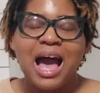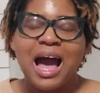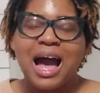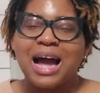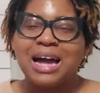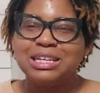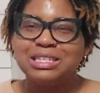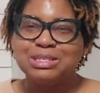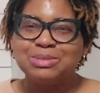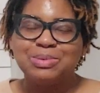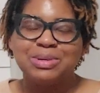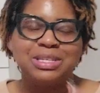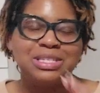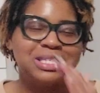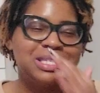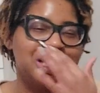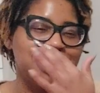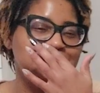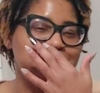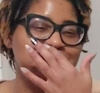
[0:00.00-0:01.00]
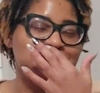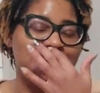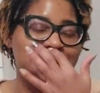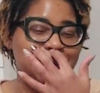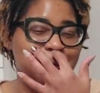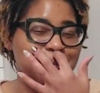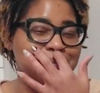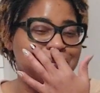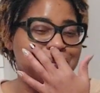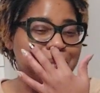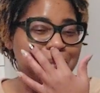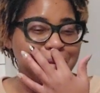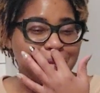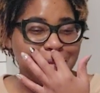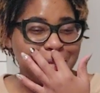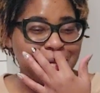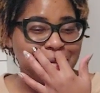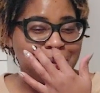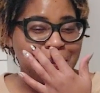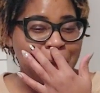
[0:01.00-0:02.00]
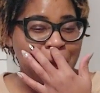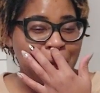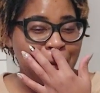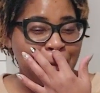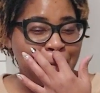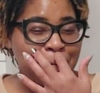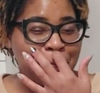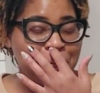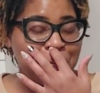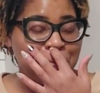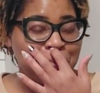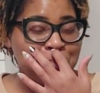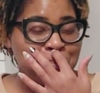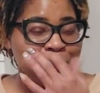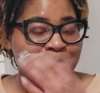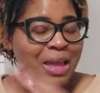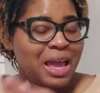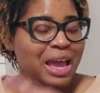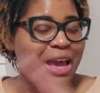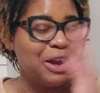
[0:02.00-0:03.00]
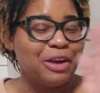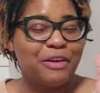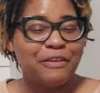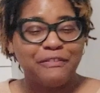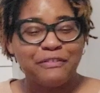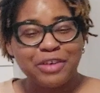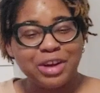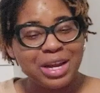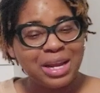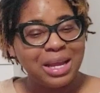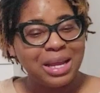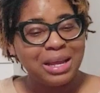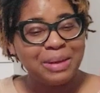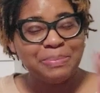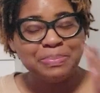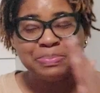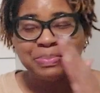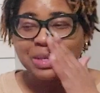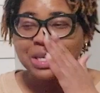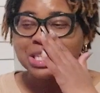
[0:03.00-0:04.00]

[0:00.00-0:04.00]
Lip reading: I just want to say shout out to Lily and her friend.